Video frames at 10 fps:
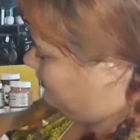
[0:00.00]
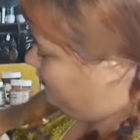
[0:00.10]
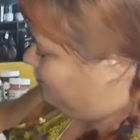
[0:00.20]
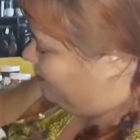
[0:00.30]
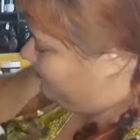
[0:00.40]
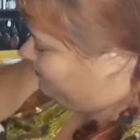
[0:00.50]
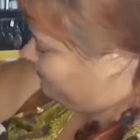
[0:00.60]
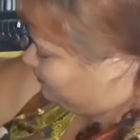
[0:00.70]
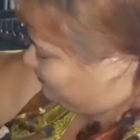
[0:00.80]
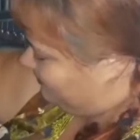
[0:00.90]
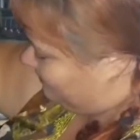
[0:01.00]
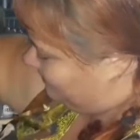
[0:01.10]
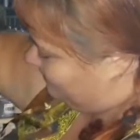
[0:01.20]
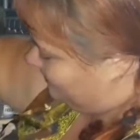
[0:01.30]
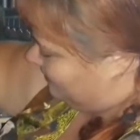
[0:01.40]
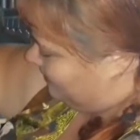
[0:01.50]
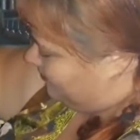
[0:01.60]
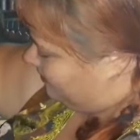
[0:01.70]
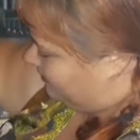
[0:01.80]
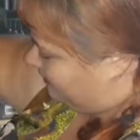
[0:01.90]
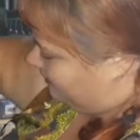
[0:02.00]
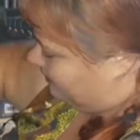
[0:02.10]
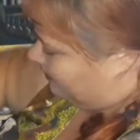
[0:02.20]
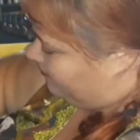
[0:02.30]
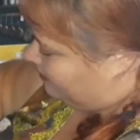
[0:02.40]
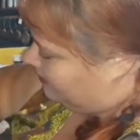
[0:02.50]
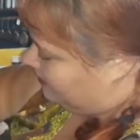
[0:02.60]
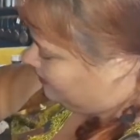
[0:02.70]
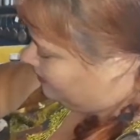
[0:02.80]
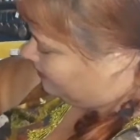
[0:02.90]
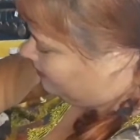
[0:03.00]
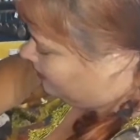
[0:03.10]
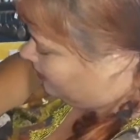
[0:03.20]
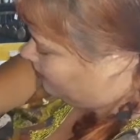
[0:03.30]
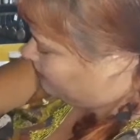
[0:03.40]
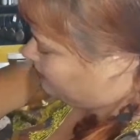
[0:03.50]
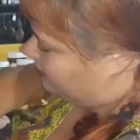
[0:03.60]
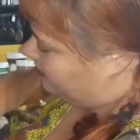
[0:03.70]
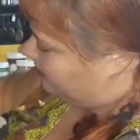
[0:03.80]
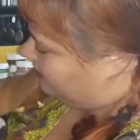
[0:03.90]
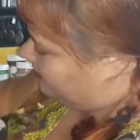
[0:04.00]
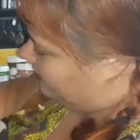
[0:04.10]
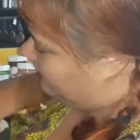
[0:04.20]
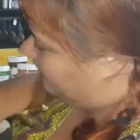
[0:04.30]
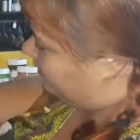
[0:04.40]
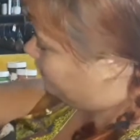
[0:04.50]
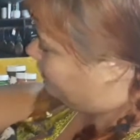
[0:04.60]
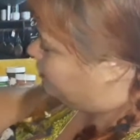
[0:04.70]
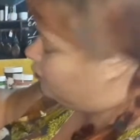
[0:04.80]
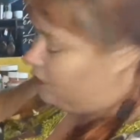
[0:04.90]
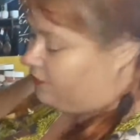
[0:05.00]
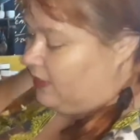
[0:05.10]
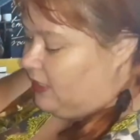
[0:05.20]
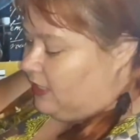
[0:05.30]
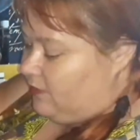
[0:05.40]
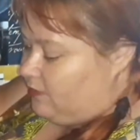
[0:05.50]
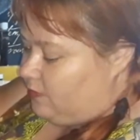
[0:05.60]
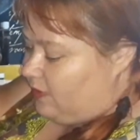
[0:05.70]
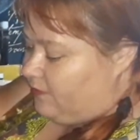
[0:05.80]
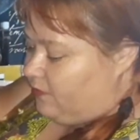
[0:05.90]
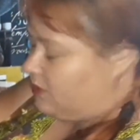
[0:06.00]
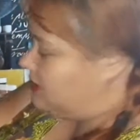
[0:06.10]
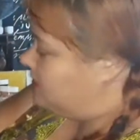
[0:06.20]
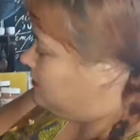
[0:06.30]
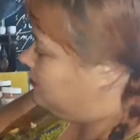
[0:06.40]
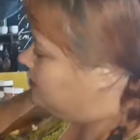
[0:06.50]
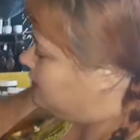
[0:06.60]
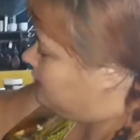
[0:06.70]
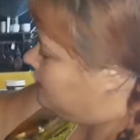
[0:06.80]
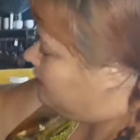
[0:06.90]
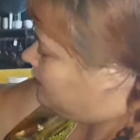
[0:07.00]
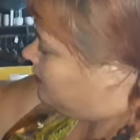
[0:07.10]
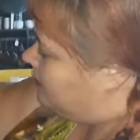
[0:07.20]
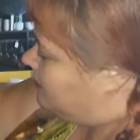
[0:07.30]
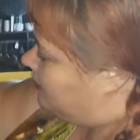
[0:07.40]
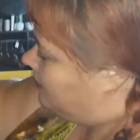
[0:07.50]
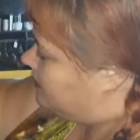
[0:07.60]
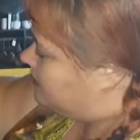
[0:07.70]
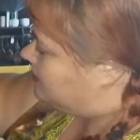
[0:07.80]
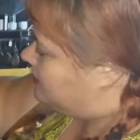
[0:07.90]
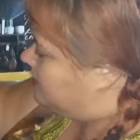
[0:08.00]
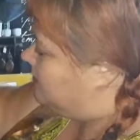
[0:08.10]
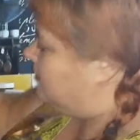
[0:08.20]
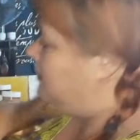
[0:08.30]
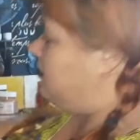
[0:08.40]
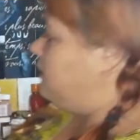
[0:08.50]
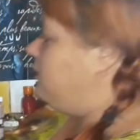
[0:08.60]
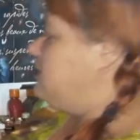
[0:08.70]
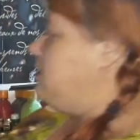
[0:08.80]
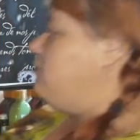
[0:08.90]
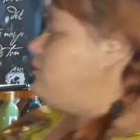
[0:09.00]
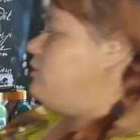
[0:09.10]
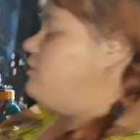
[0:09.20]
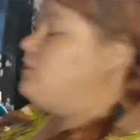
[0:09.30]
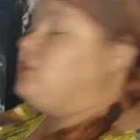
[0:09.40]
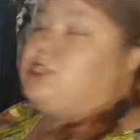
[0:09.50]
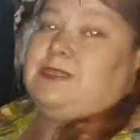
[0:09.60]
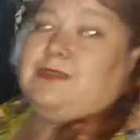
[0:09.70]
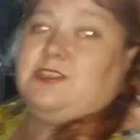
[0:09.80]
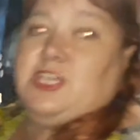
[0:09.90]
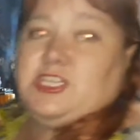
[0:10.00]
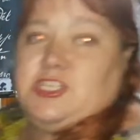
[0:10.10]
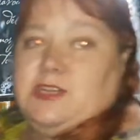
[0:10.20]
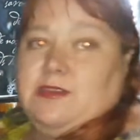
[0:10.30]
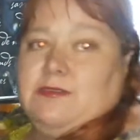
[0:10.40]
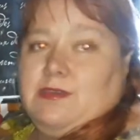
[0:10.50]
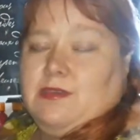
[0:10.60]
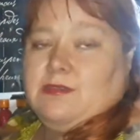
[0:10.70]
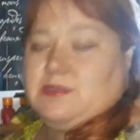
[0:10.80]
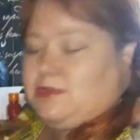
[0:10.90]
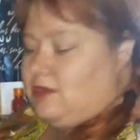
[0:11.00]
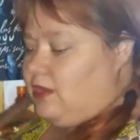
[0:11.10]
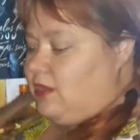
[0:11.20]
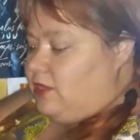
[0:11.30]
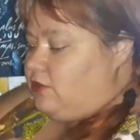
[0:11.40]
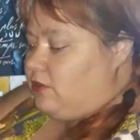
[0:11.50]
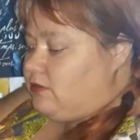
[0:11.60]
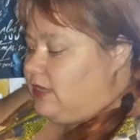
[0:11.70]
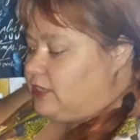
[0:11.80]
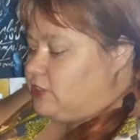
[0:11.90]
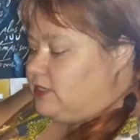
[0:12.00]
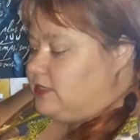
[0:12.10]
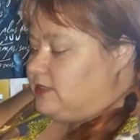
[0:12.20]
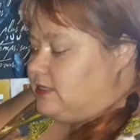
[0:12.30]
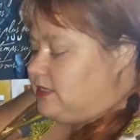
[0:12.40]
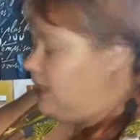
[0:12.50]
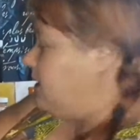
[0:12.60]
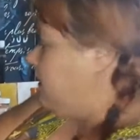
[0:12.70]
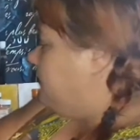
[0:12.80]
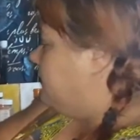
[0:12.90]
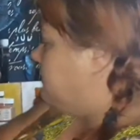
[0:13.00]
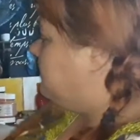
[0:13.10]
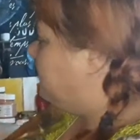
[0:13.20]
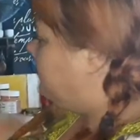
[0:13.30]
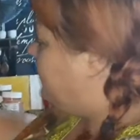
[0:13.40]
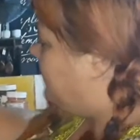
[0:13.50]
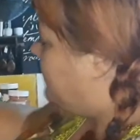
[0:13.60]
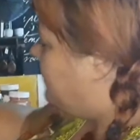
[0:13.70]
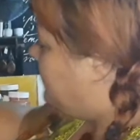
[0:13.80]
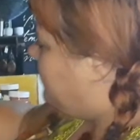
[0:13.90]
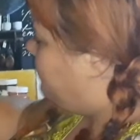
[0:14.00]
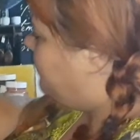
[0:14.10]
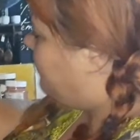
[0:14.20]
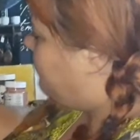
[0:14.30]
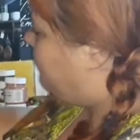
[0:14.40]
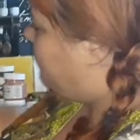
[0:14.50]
roughage with it, but there, and even here I'm just going to indicate that it's sort of, even my vase tilt here, nice. You see, you're just suggesting things, you're not actually detailing it. Okay, even there with my